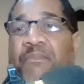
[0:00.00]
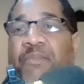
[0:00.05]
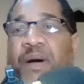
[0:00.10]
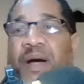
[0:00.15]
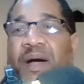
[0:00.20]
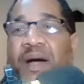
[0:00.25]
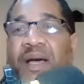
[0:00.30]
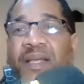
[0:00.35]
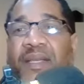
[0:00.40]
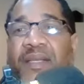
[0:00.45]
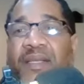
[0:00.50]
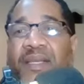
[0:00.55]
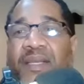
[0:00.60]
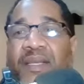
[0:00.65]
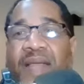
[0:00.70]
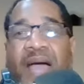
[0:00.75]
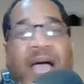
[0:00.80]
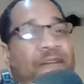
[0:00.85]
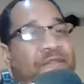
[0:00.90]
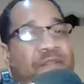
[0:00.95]
but
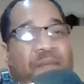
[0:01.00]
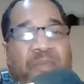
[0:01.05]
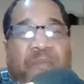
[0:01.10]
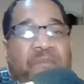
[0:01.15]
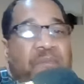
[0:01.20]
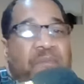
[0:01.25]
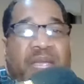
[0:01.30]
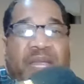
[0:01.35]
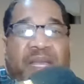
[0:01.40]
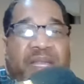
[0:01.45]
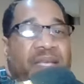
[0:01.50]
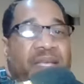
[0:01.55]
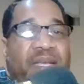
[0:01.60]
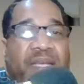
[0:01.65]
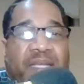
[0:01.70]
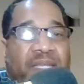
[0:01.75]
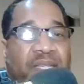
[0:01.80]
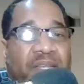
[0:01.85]
not from the media.